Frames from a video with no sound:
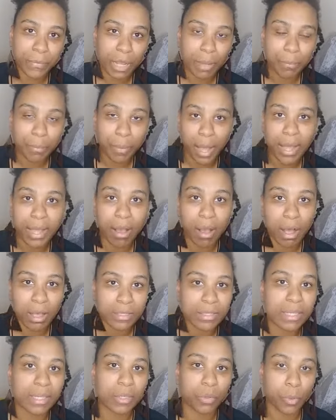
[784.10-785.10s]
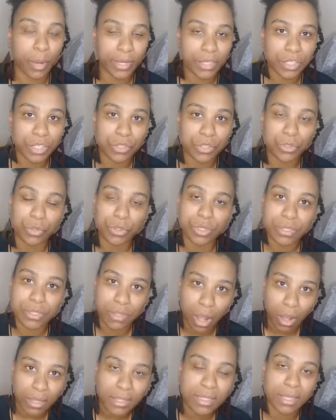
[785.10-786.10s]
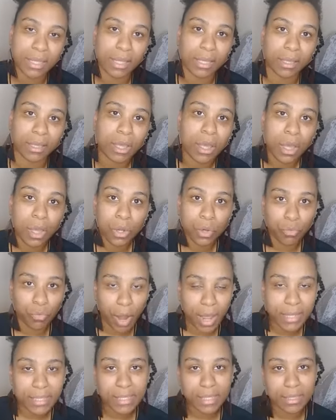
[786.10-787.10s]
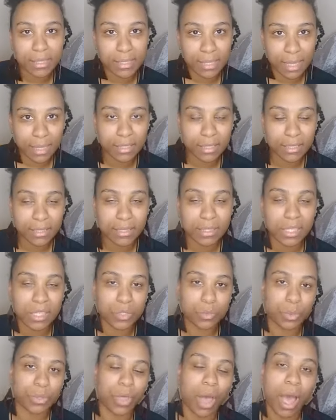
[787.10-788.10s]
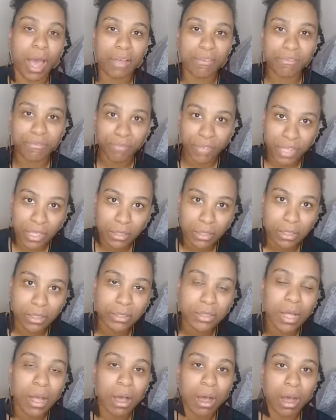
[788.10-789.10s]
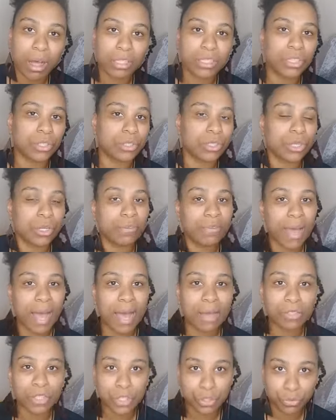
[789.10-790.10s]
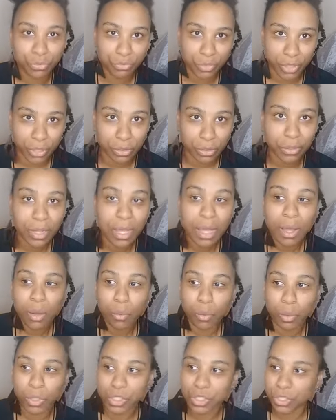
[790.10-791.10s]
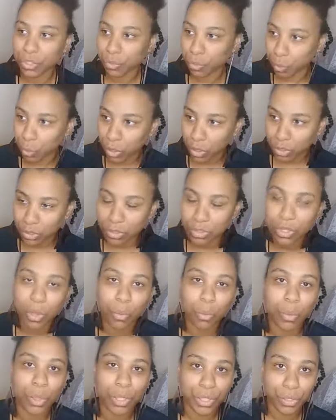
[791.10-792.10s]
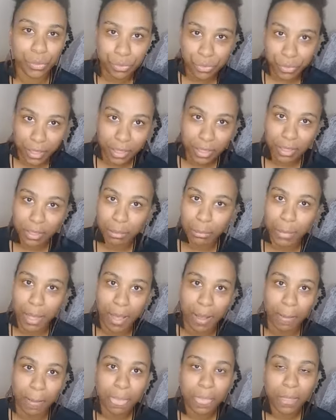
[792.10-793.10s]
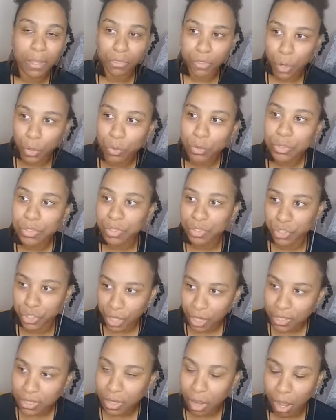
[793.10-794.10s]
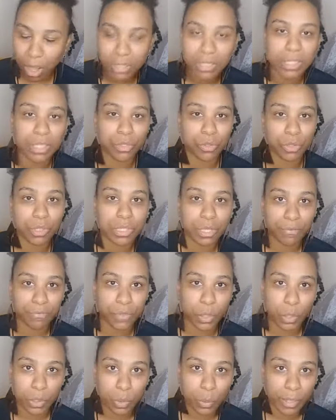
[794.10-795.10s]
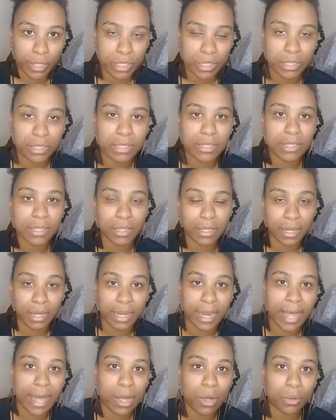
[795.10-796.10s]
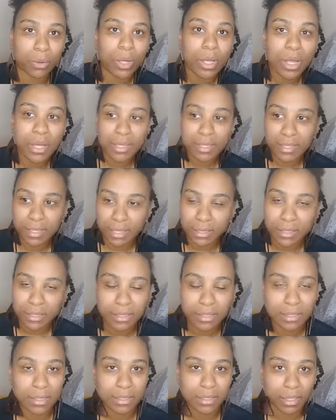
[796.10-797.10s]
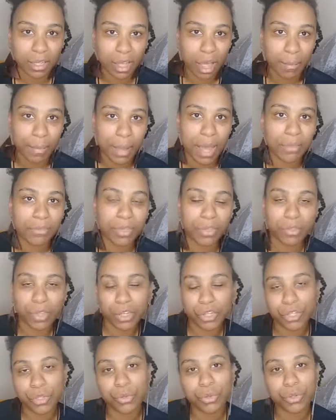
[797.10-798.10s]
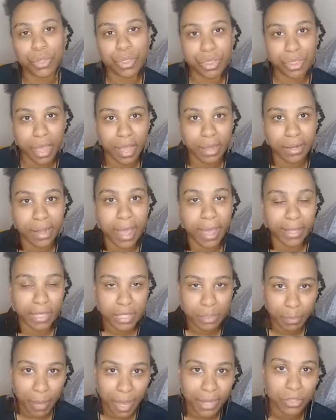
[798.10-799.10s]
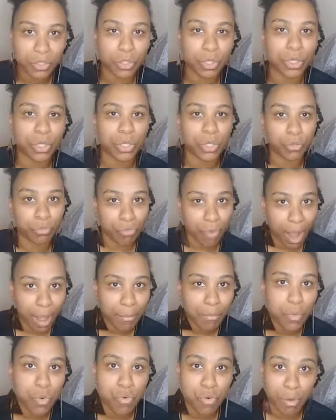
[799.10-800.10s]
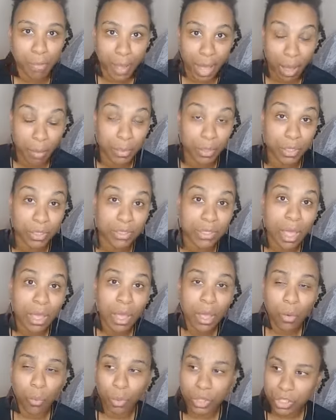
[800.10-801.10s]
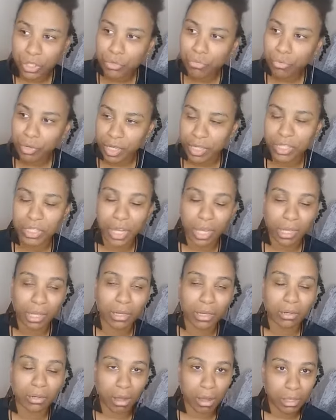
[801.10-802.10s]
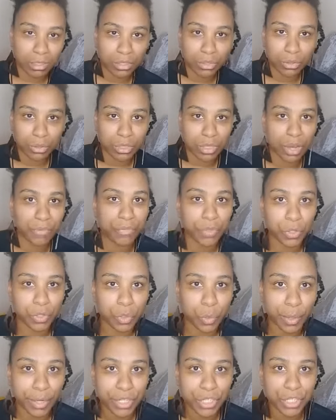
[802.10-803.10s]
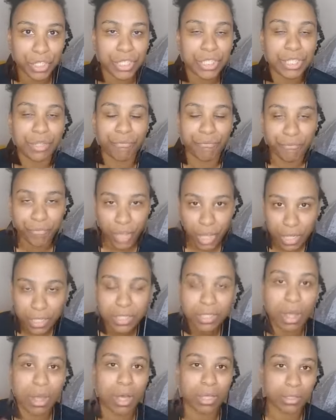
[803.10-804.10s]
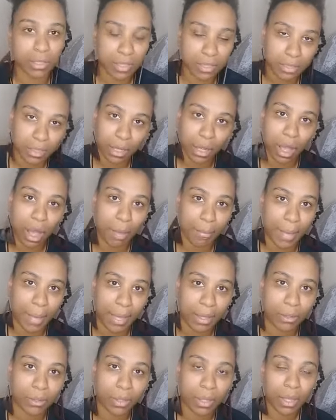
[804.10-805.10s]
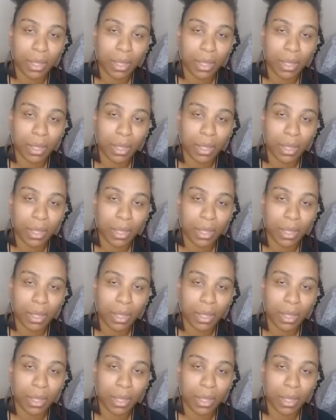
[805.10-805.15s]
by asking questions or starting writing sentences with I feel. Ask yourself, how do you feel? What do you want? What are you thinking about? Those, just asking yourself those questions can allow sentences to come out that then you can then expand on and write more about. Because when you really check in and ask yourself those questions, the first answers that come out